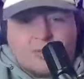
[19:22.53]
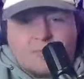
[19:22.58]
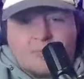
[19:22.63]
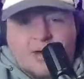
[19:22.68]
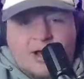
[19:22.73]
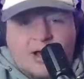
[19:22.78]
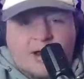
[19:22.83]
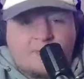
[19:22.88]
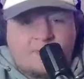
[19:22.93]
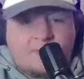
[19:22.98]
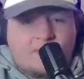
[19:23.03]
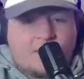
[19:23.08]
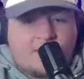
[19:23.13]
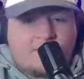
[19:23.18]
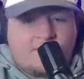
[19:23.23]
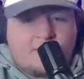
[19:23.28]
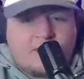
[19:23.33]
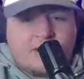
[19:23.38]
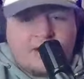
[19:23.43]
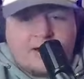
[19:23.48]
Pine
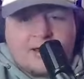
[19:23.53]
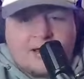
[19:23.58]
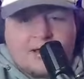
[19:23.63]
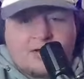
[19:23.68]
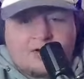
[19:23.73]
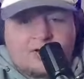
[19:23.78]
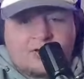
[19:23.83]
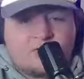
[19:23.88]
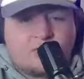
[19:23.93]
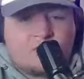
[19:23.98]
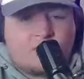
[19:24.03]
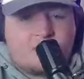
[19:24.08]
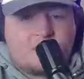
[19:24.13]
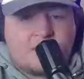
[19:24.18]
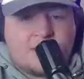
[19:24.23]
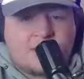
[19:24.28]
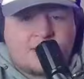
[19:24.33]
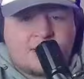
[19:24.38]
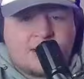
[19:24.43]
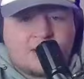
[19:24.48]
Bluff. And then they got destroyed
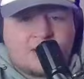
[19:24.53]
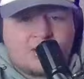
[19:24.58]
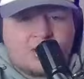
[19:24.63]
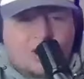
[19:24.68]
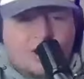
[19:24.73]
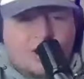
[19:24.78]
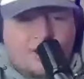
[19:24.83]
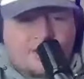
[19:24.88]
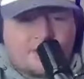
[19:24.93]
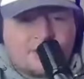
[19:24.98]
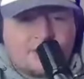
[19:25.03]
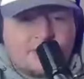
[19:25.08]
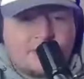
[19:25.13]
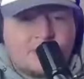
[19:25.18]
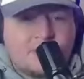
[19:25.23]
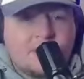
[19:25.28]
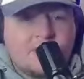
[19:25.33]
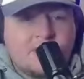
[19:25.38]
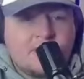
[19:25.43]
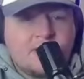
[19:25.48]
by St. John's.
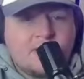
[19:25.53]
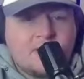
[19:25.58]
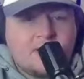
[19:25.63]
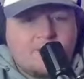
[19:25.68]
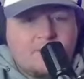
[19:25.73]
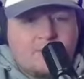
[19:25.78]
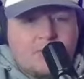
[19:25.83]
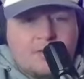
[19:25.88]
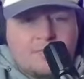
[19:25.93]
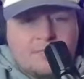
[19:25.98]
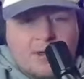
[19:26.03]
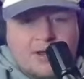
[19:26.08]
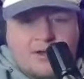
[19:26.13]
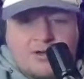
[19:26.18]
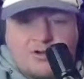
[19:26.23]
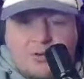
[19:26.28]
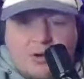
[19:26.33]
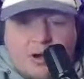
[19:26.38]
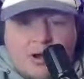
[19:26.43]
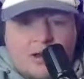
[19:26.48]
Beat by
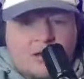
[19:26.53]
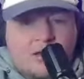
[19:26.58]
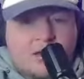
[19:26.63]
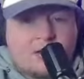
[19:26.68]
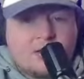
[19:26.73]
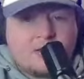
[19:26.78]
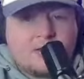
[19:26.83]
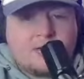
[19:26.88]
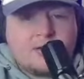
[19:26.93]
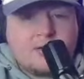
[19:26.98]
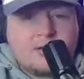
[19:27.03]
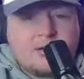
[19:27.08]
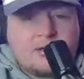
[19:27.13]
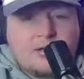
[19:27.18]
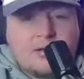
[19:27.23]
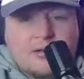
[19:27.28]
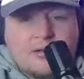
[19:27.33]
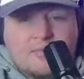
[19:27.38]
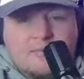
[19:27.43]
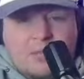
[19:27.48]
Drake.
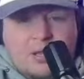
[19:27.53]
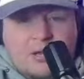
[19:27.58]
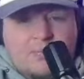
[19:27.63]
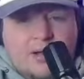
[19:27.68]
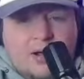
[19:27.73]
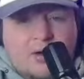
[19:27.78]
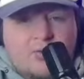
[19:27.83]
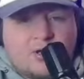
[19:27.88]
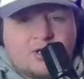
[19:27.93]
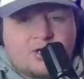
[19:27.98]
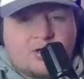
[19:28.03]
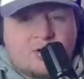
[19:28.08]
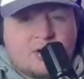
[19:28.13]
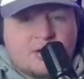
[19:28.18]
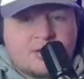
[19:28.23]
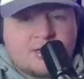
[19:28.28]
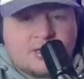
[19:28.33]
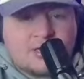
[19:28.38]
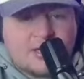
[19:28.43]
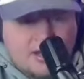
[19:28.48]
Beat by
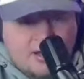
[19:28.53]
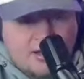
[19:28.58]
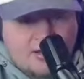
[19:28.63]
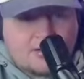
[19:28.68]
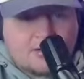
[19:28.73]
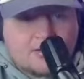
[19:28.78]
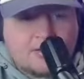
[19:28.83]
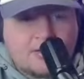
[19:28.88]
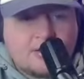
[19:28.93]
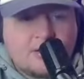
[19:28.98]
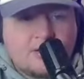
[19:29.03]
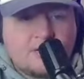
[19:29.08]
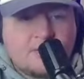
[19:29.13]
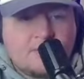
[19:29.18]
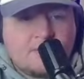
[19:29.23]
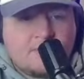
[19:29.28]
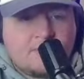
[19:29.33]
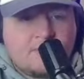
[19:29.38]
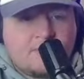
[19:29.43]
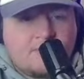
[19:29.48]
Wichita State.
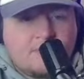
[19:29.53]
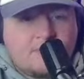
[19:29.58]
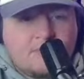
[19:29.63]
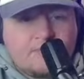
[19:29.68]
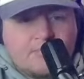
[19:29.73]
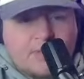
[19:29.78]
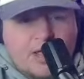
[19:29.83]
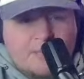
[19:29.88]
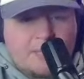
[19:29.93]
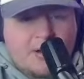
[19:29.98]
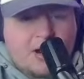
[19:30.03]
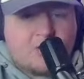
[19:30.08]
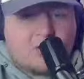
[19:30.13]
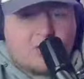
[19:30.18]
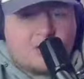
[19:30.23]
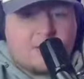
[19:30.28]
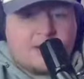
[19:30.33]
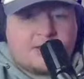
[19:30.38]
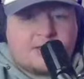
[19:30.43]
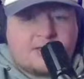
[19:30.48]
They
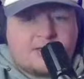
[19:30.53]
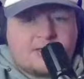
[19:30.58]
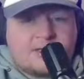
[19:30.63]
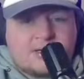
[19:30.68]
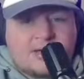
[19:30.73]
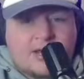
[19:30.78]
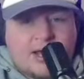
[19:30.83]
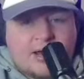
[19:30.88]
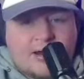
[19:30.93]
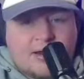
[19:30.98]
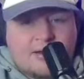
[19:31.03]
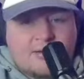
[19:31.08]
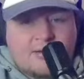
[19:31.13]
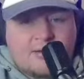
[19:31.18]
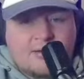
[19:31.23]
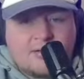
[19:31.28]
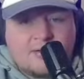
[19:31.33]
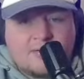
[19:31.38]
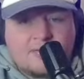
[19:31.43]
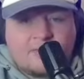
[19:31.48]
barely beat Cincinnati.
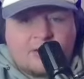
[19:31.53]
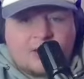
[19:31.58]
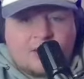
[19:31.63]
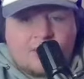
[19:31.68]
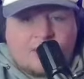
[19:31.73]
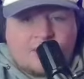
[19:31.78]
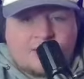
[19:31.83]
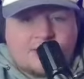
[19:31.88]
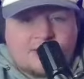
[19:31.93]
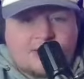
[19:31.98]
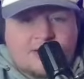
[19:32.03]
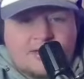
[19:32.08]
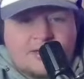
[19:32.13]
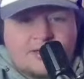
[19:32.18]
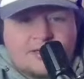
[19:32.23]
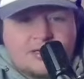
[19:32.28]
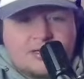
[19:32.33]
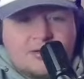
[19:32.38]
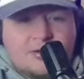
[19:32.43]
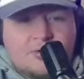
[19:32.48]
They lost to
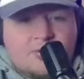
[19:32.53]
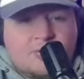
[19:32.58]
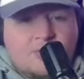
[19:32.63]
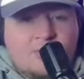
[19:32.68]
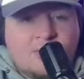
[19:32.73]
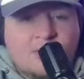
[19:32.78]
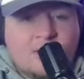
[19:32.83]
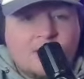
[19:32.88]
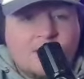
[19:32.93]
TCU.